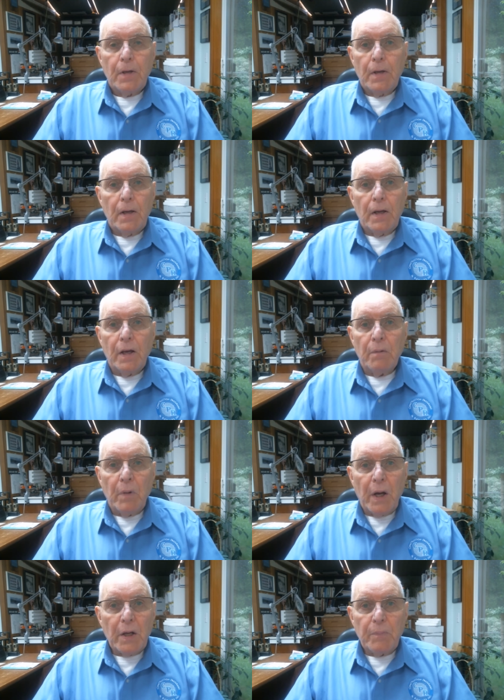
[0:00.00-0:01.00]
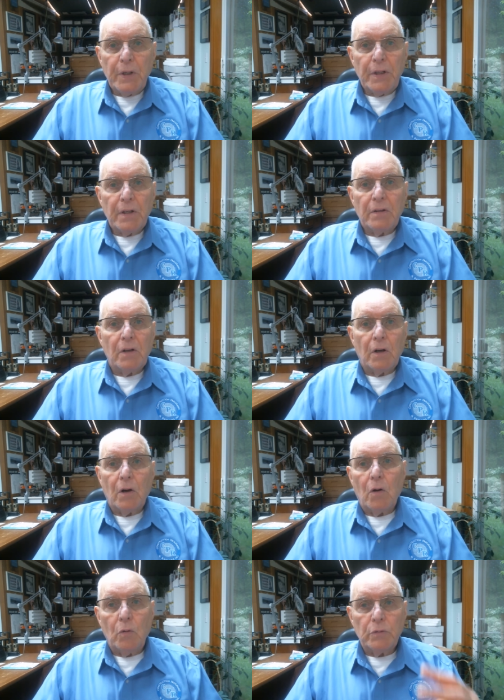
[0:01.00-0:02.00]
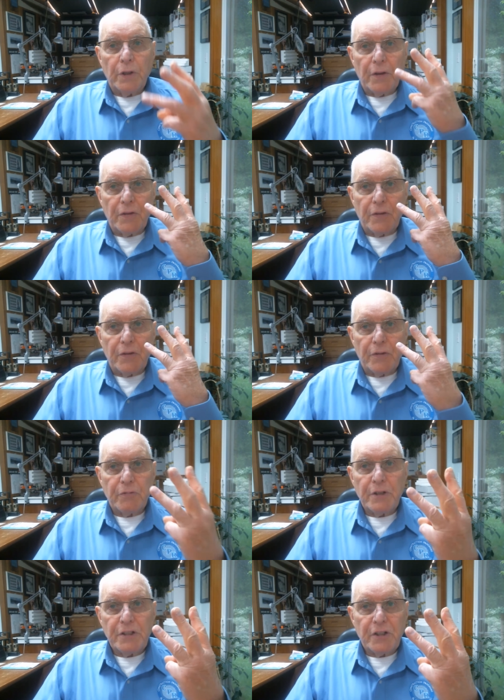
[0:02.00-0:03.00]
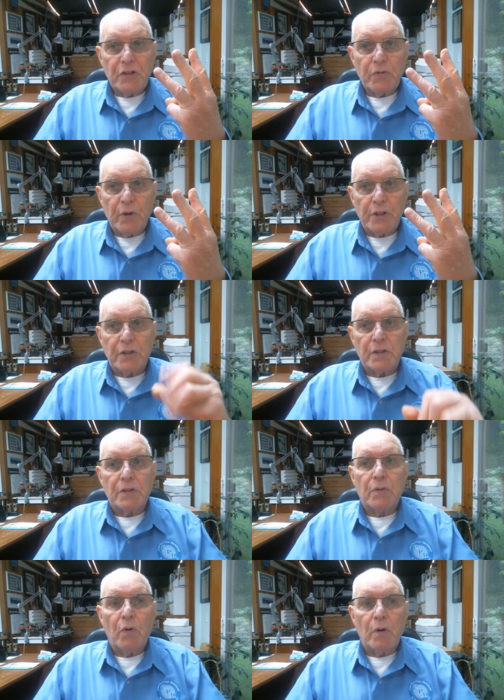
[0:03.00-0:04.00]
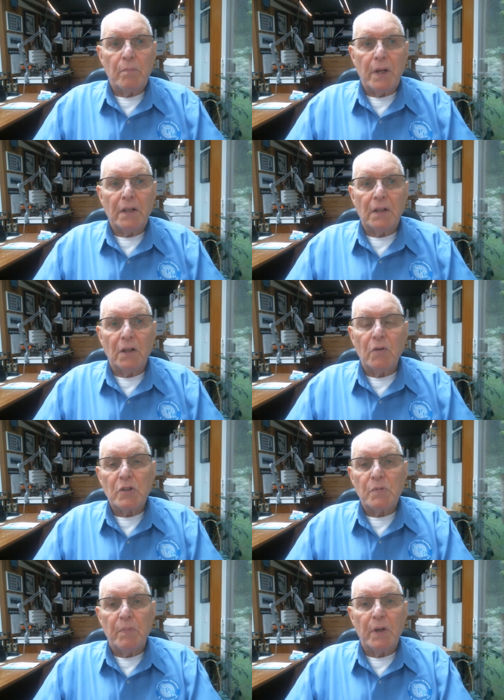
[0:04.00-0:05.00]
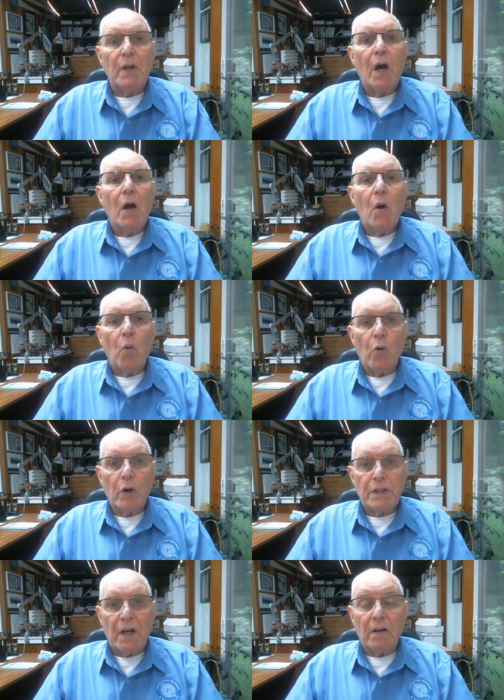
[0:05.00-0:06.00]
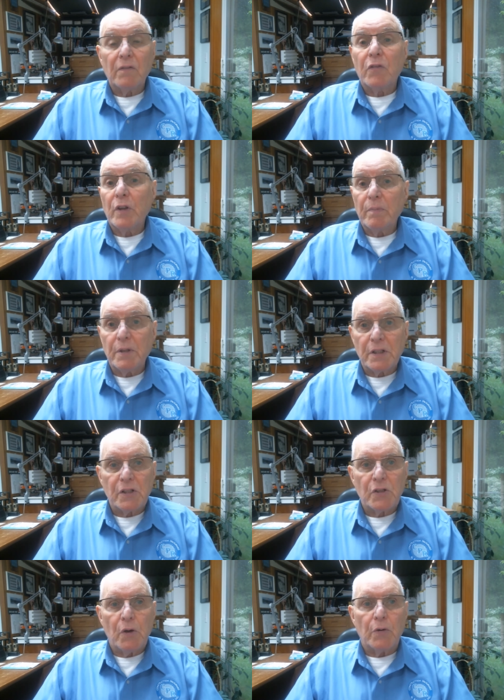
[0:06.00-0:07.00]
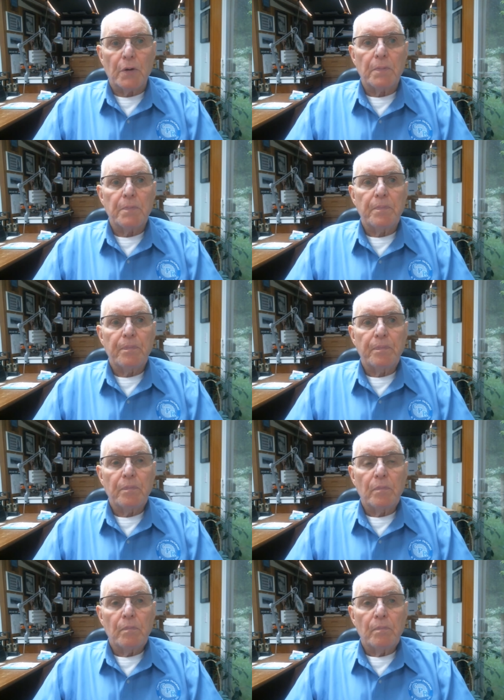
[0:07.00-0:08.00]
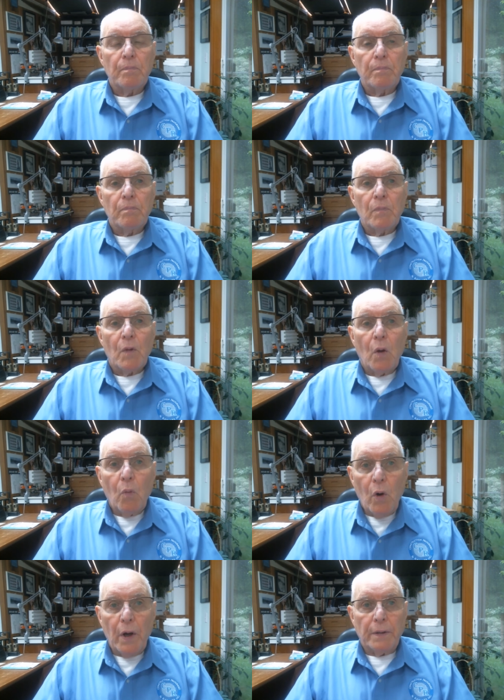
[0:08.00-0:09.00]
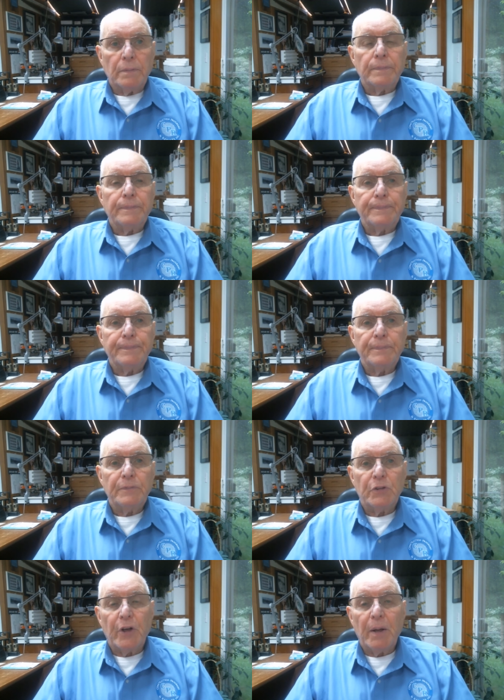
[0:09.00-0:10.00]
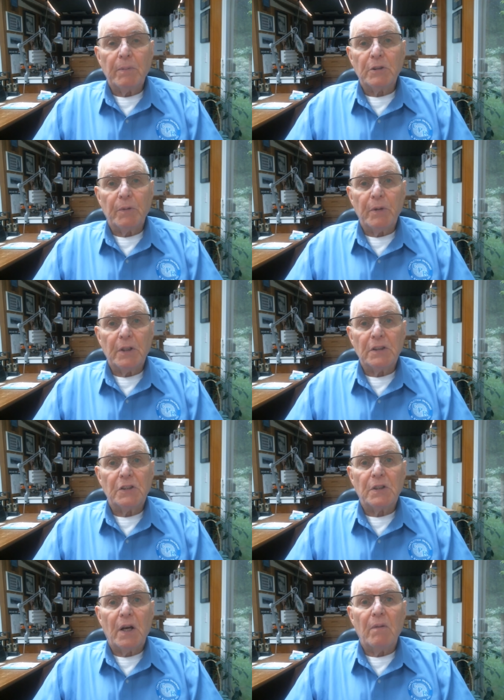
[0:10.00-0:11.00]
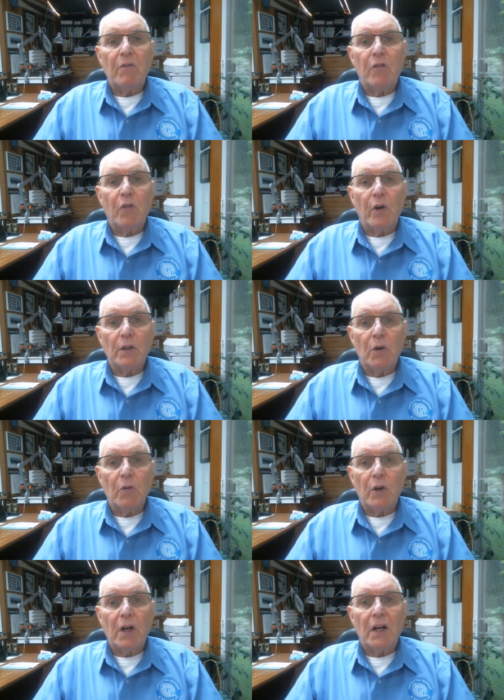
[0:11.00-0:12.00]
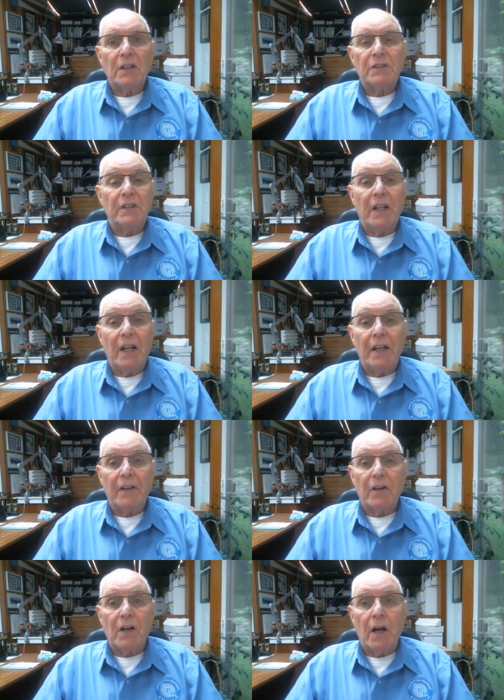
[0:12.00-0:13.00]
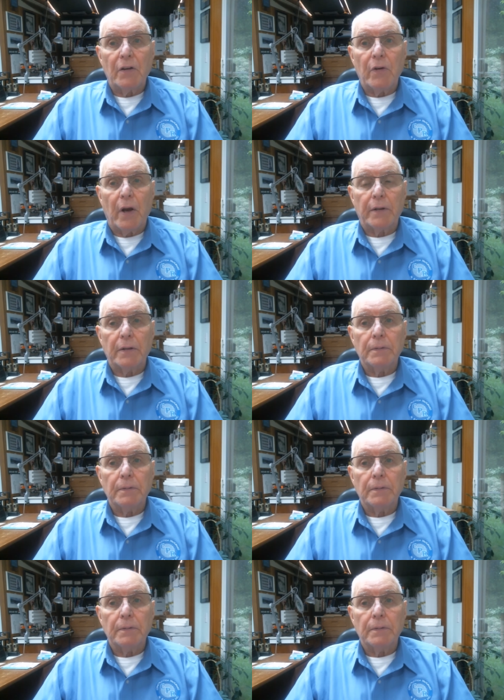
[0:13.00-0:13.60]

In my opinion, there are only three situations where being the lowest bid works out for the business owner. One, you're able to build a job for a lower cost than any other contractor.